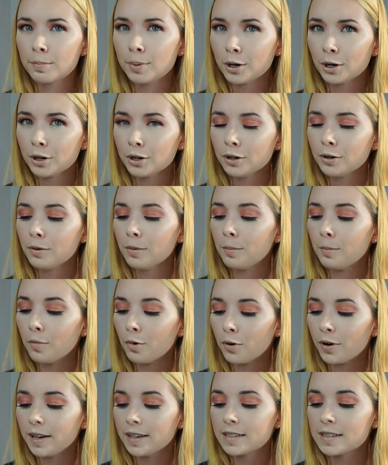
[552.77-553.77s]

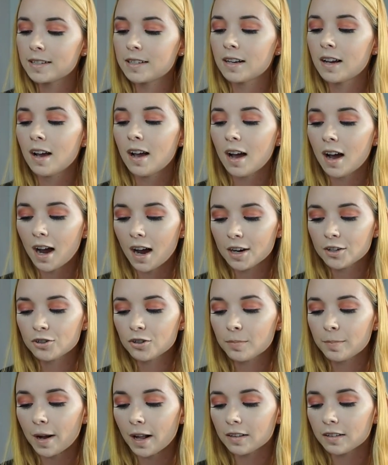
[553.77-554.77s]
PurMoist
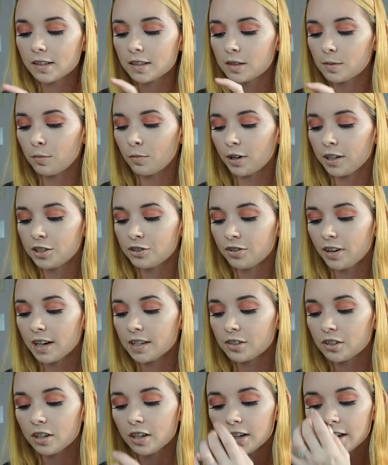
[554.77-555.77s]
Hydro Balance
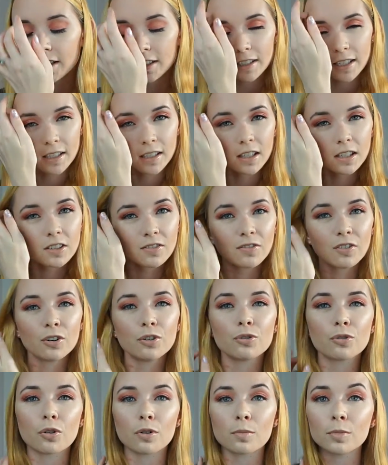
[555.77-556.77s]
Moisturizer and it says it's for
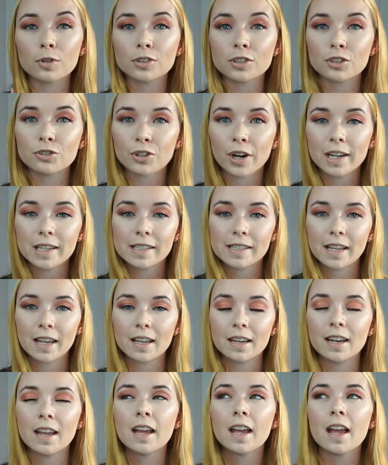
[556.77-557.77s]
normal to dry
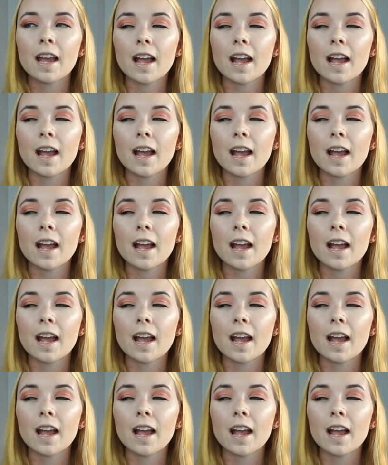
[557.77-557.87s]
skin